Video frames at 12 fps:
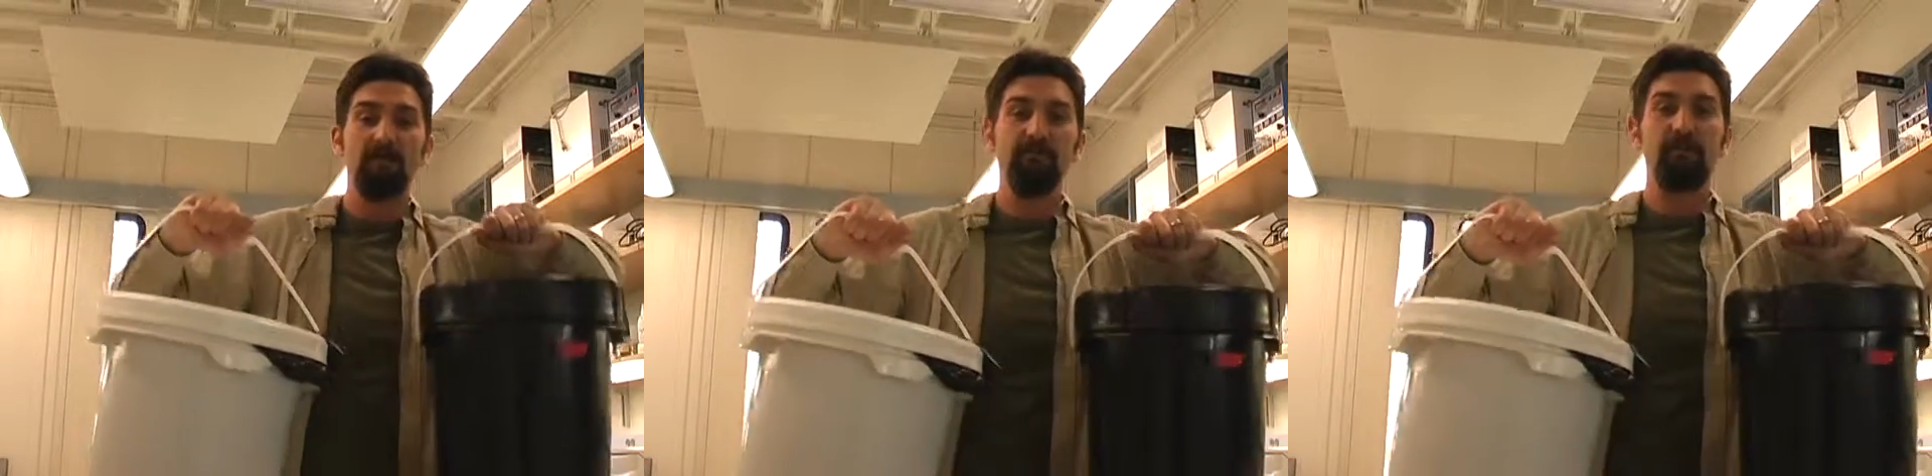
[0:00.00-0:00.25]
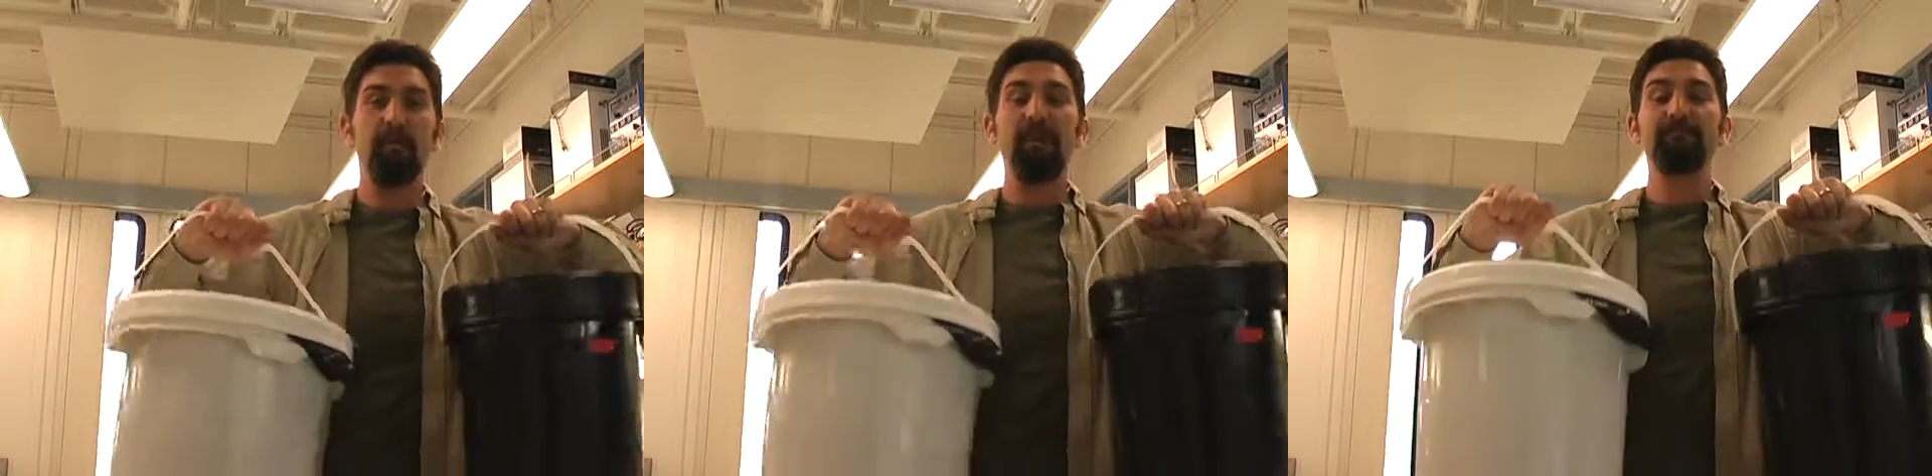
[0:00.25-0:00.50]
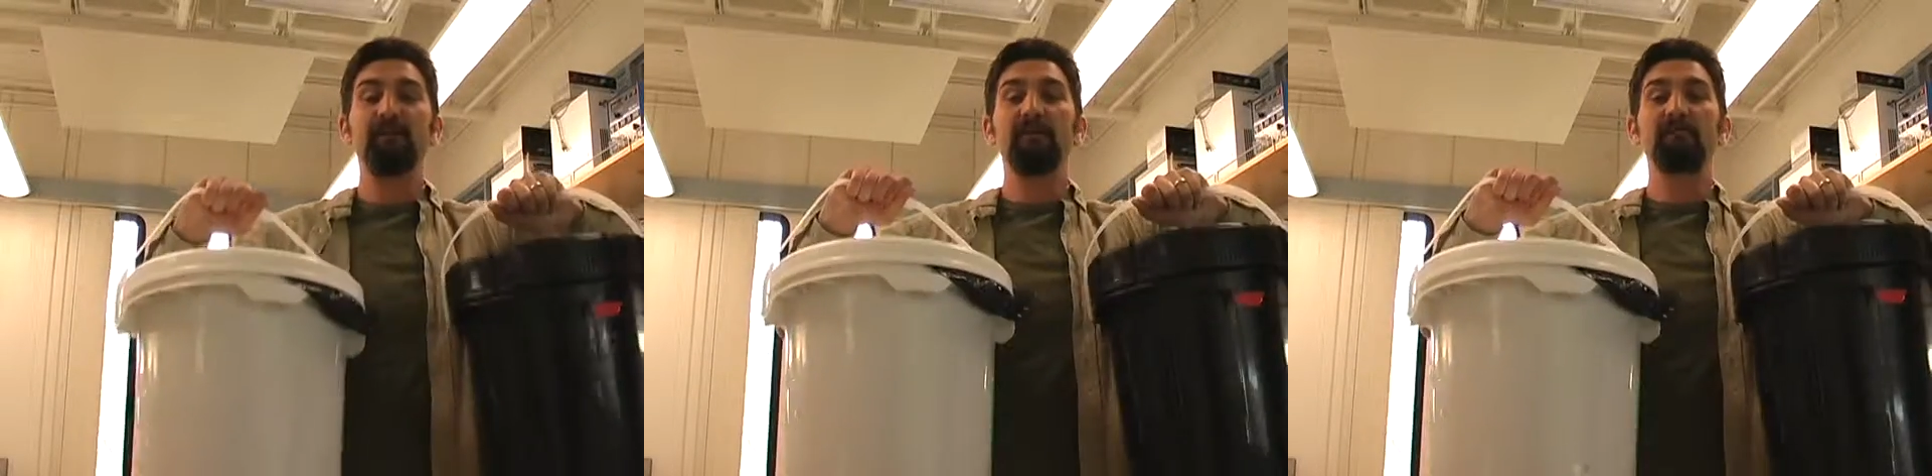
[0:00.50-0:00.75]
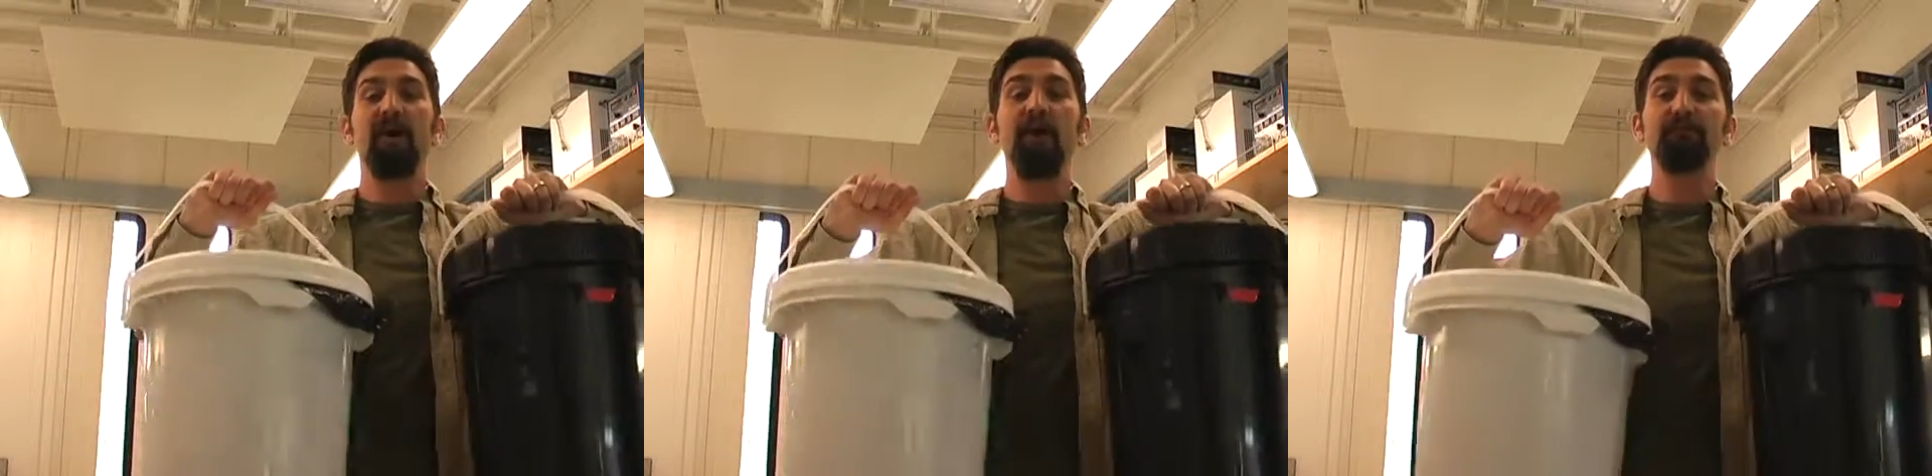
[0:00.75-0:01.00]
Your buffer
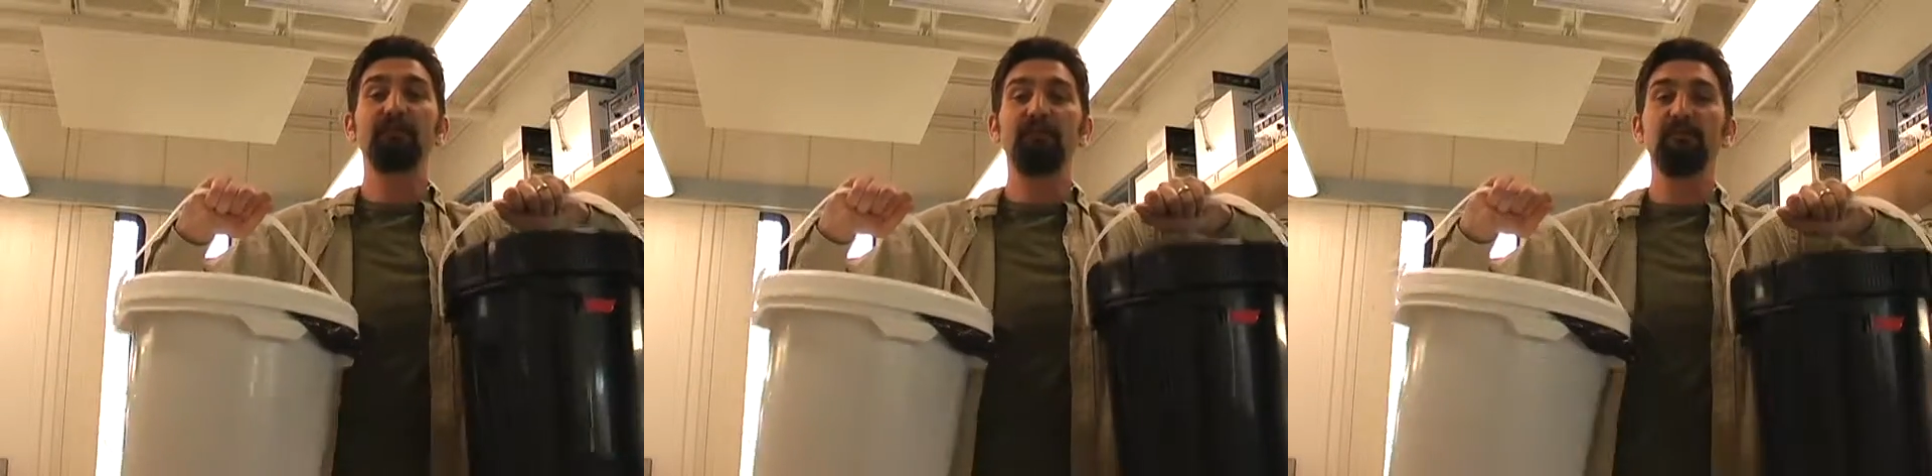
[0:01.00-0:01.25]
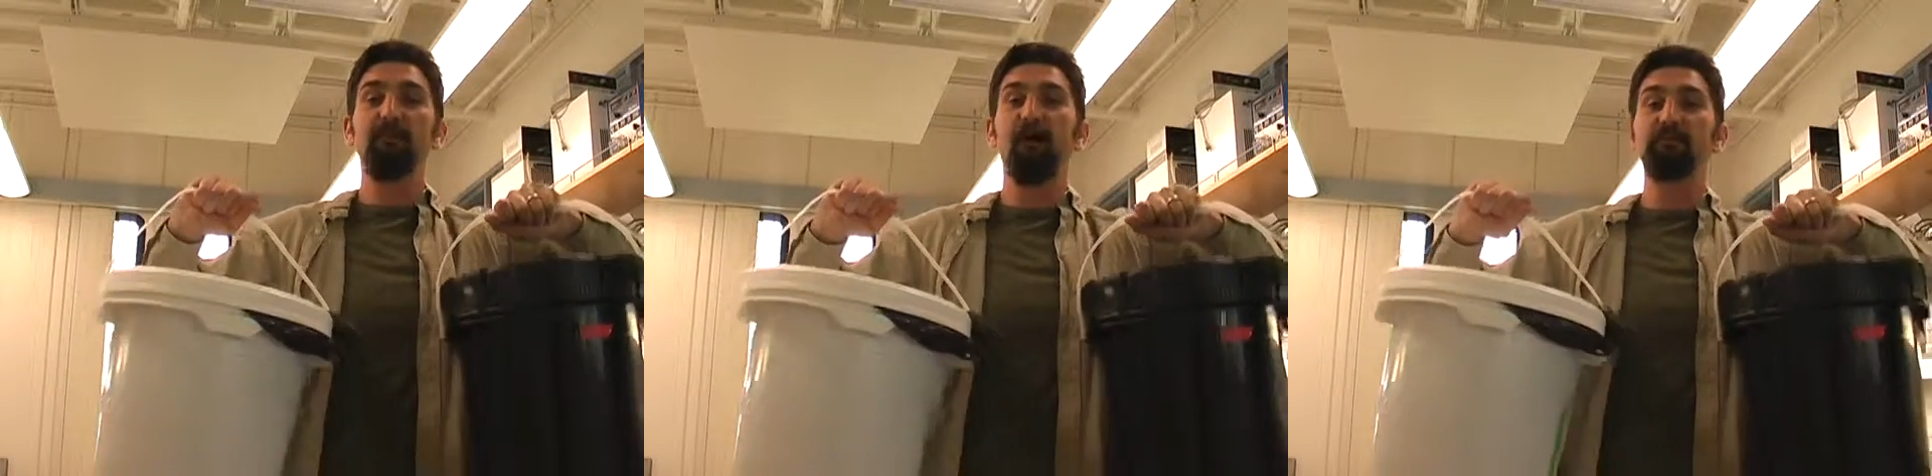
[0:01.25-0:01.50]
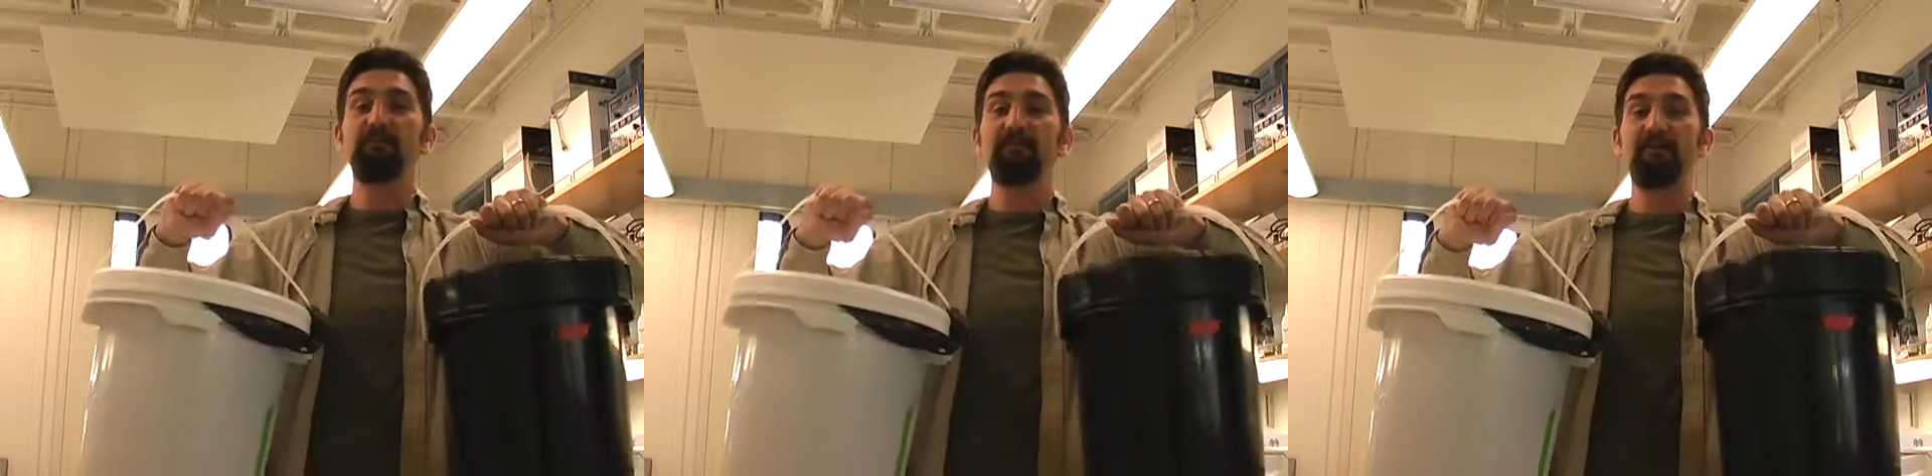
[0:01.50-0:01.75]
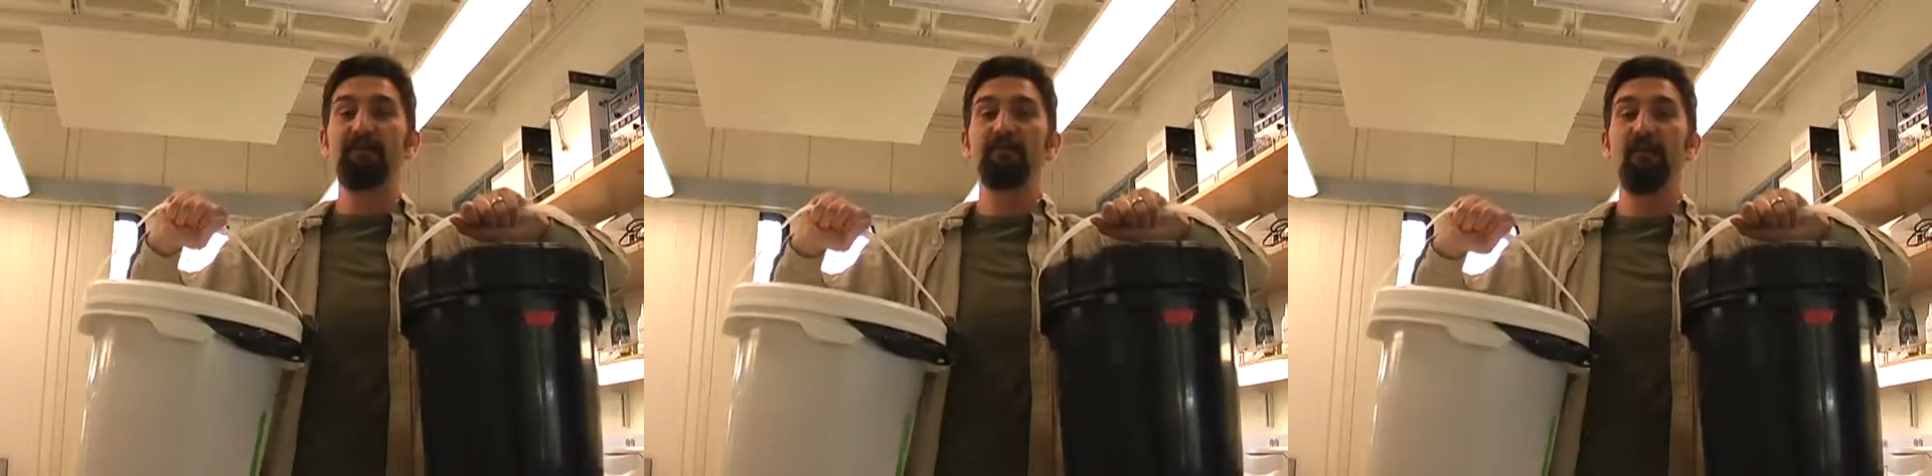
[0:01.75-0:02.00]
is also disposed
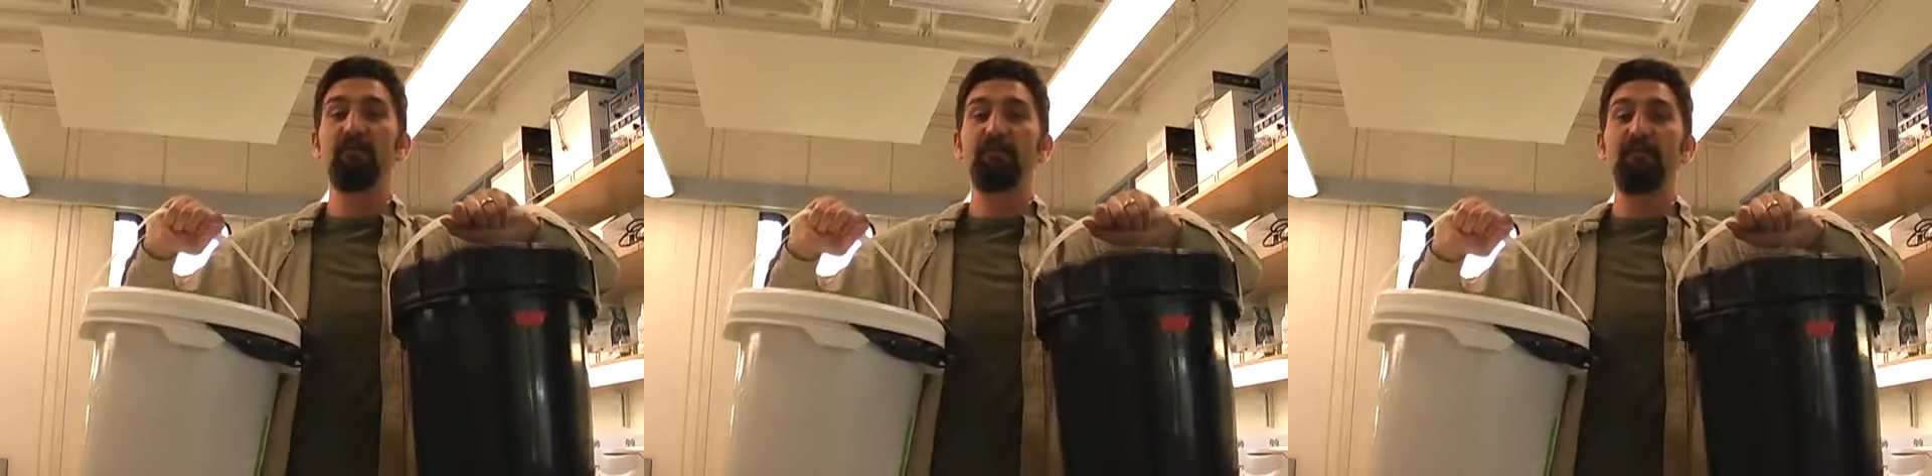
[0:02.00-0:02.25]
of in its own